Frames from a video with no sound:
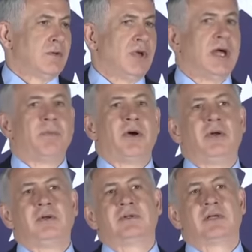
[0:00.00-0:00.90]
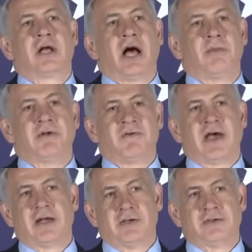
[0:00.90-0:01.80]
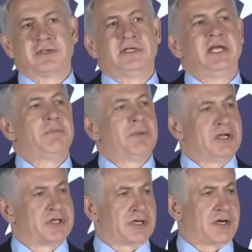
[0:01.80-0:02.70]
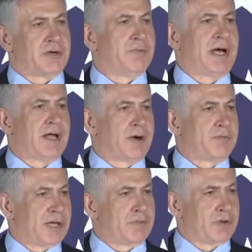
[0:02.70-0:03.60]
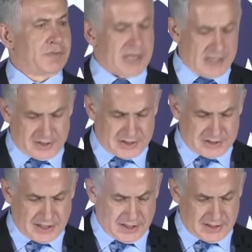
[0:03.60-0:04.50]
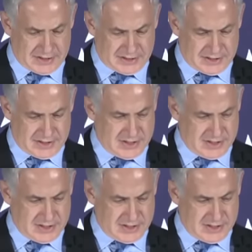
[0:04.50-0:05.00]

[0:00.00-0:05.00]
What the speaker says: We uphold common values deeply shared by our people, by our societies.